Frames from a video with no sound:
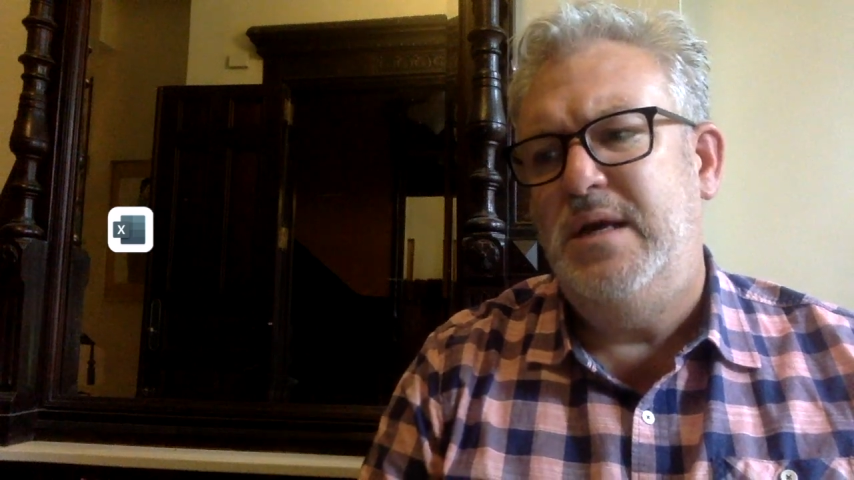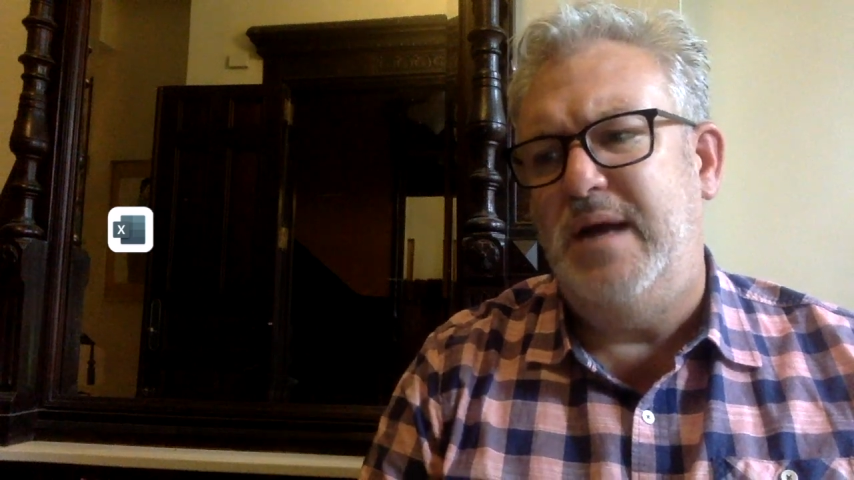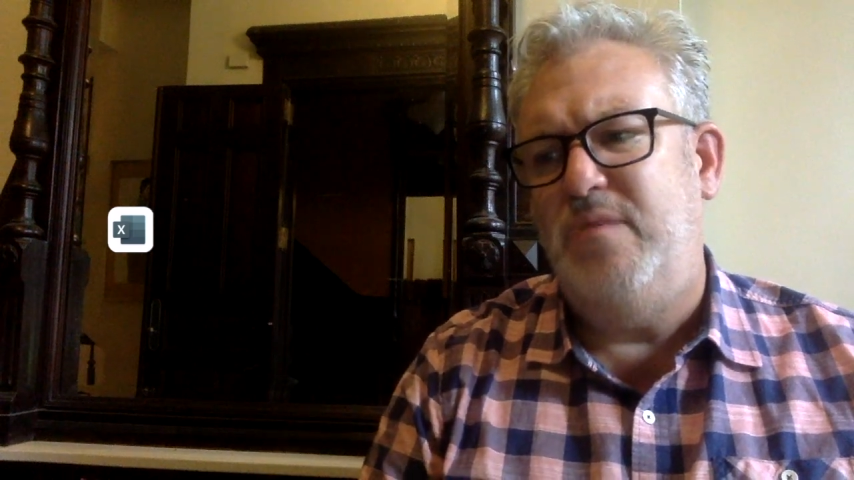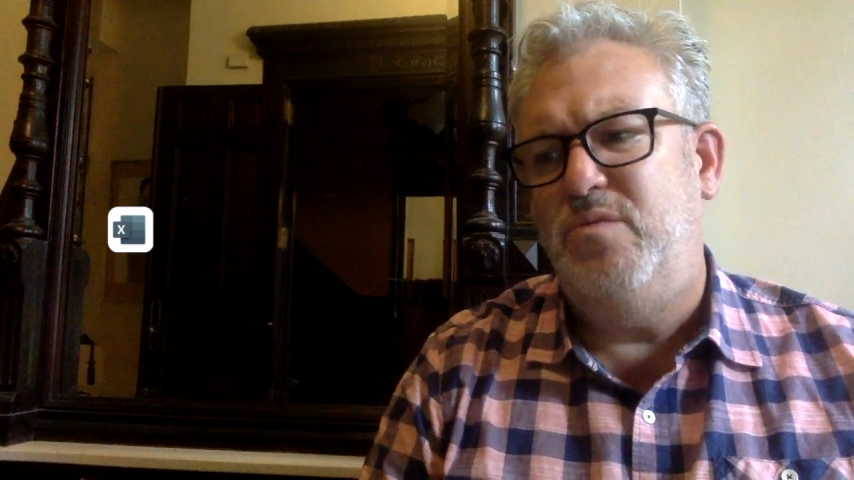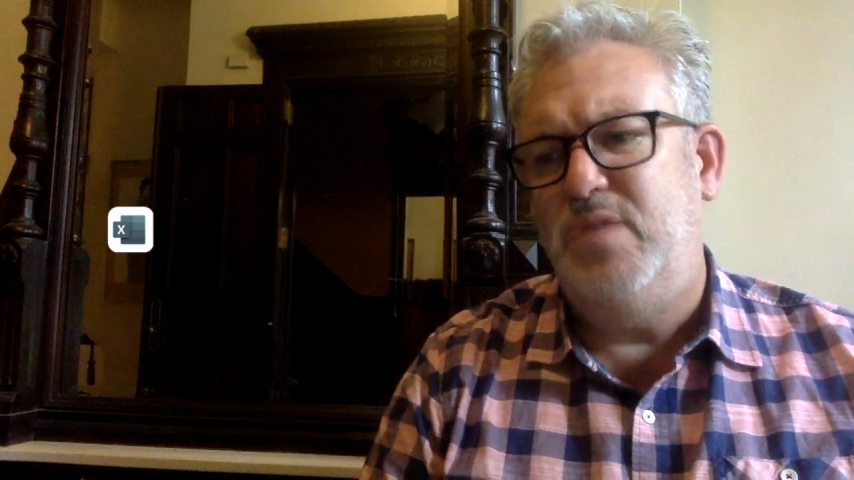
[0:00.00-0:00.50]

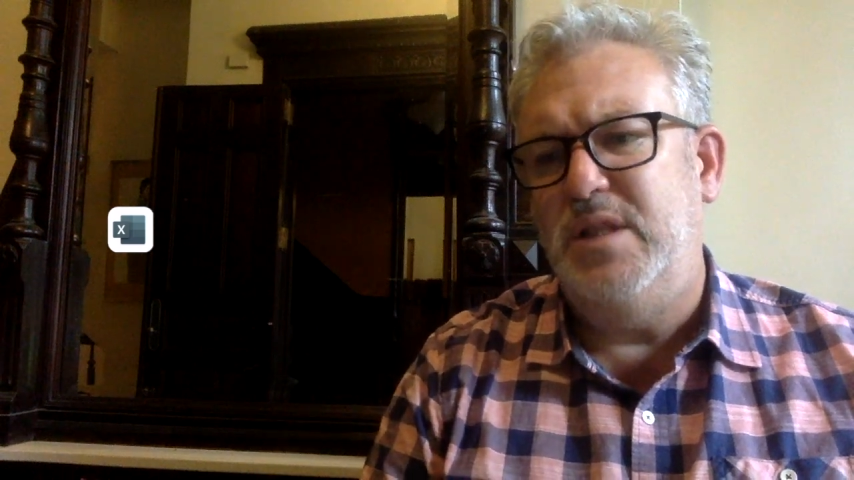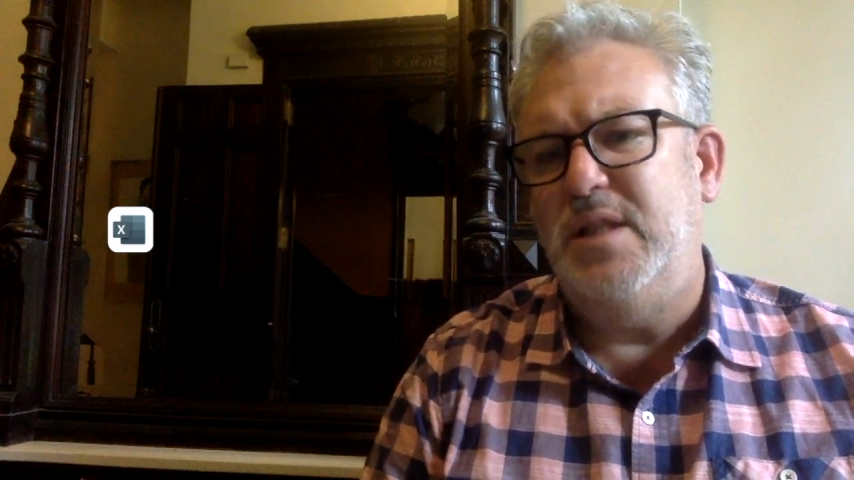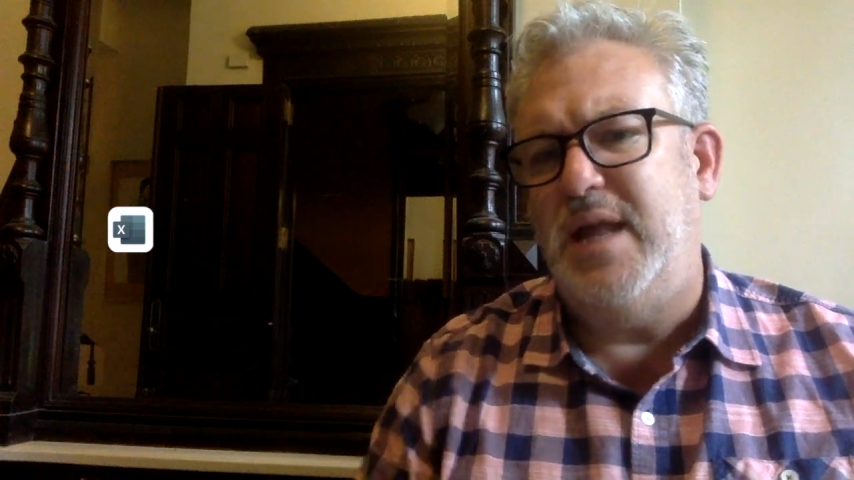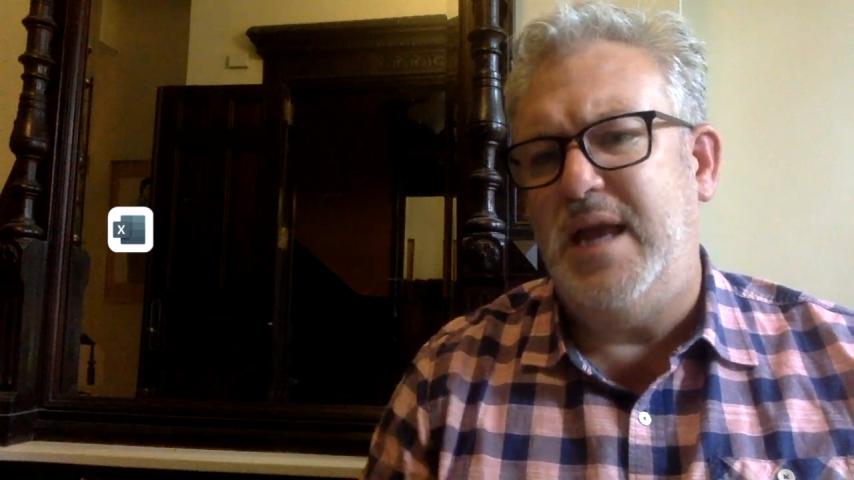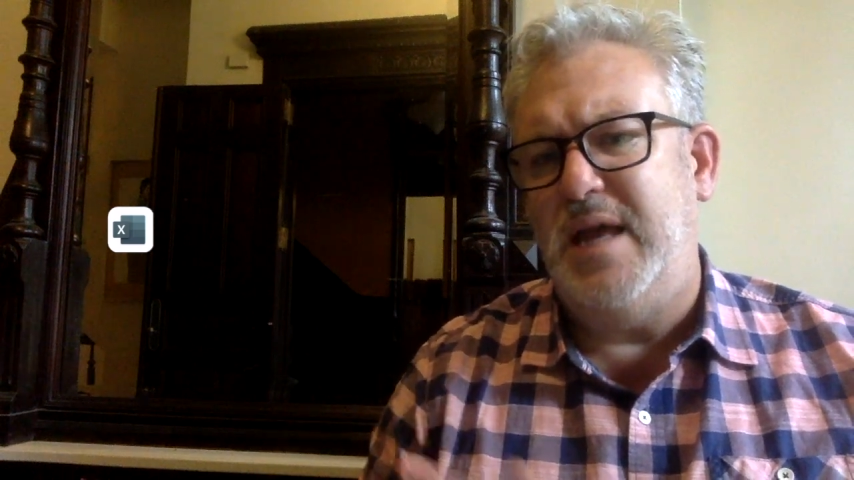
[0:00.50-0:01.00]
I really
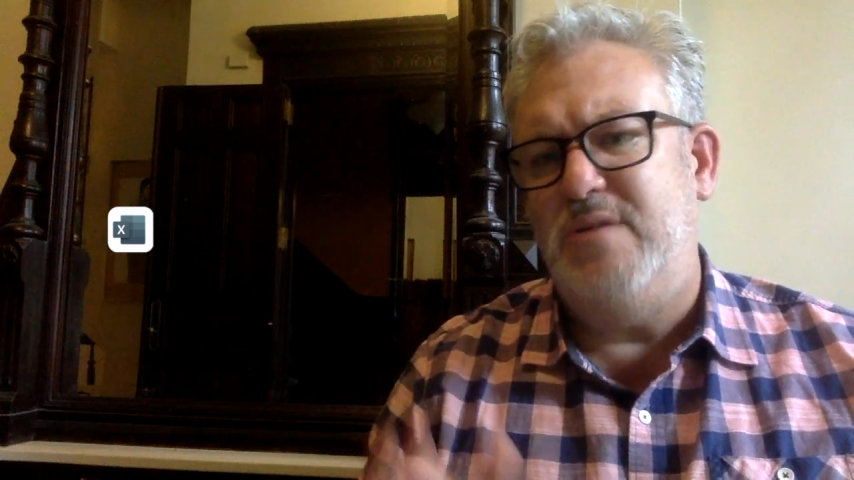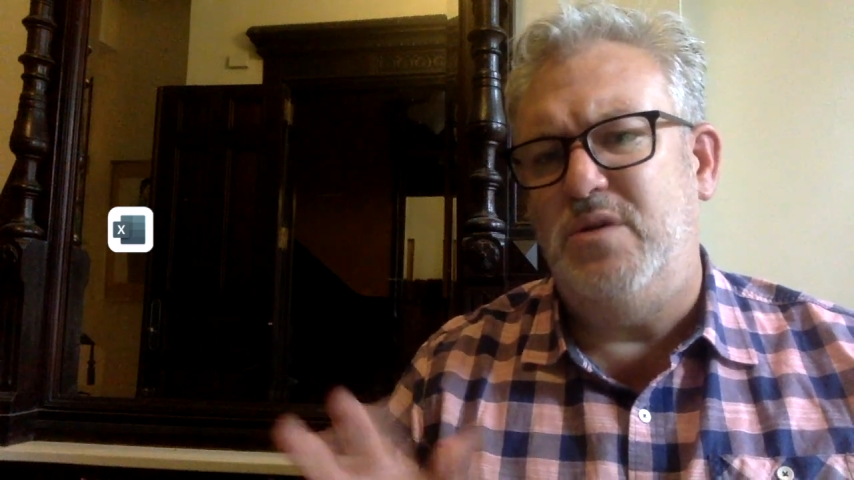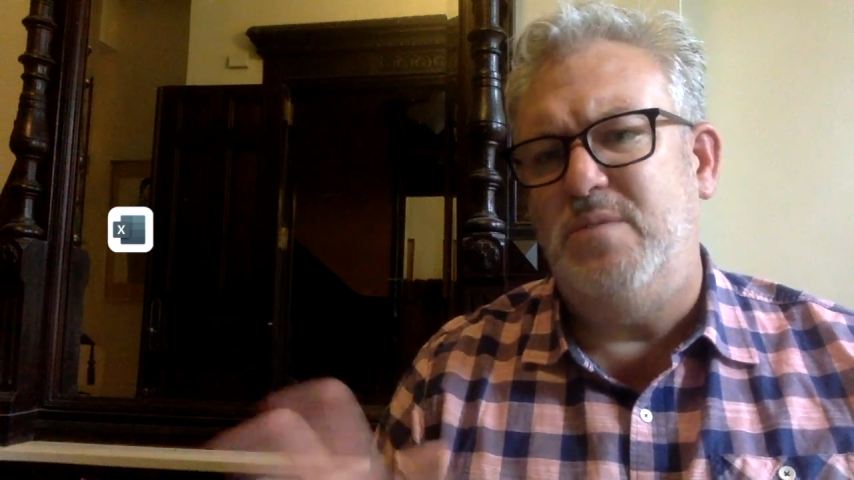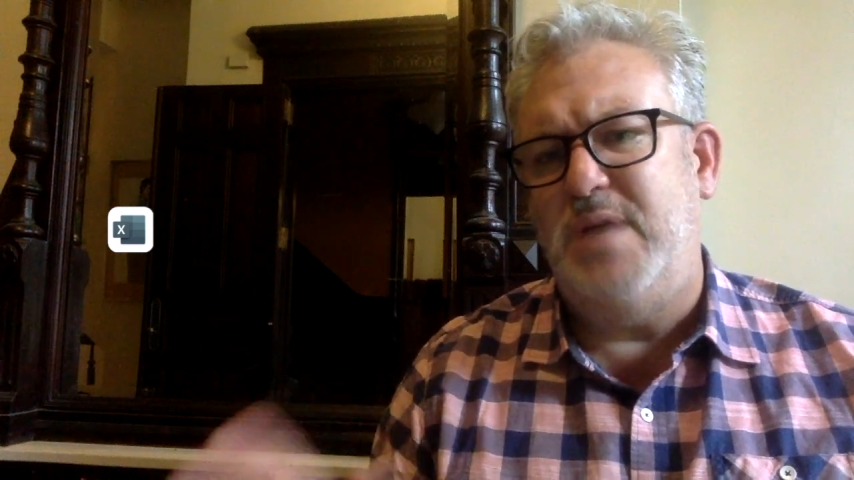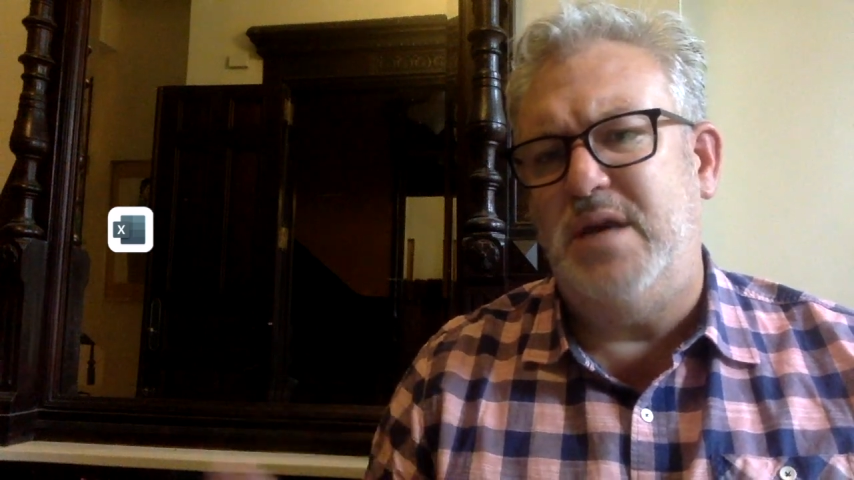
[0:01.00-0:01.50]
like
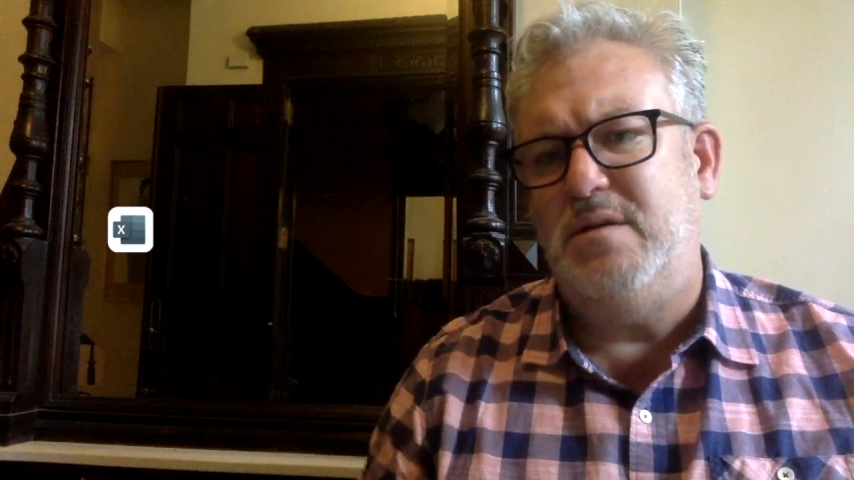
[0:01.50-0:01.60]
doing my